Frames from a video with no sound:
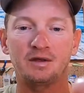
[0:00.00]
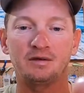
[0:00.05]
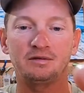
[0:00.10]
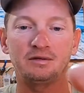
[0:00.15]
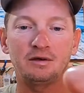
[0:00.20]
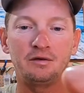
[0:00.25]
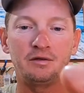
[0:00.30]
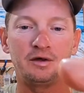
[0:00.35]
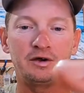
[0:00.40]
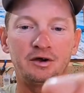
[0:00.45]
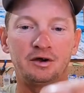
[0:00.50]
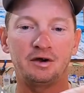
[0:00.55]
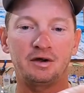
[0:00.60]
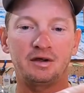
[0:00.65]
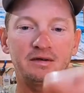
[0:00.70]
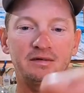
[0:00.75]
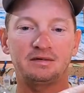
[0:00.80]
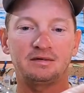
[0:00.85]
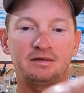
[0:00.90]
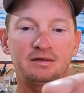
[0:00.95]
So the hook
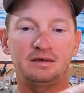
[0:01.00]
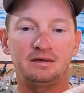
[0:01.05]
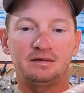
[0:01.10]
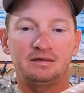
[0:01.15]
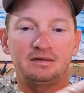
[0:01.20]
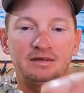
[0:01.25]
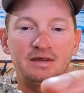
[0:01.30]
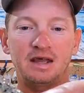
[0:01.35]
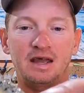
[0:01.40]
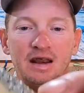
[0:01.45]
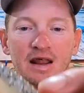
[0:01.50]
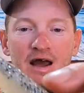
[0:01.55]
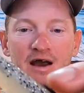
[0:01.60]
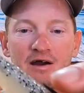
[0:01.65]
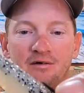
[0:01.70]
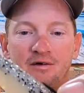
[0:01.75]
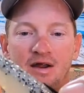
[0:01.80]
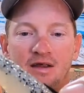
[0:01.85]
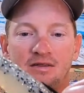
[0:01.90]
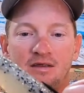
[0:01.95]
is sticking
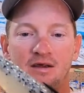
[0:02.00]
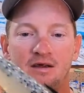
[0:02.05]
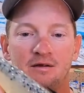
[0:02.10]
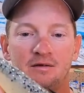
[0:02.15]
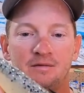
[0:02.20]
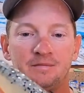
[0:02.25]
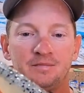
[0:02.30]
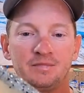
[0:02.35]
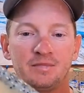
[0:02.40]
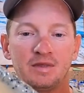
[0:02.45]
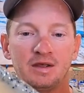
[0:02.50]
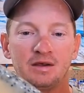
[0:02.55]
out right there.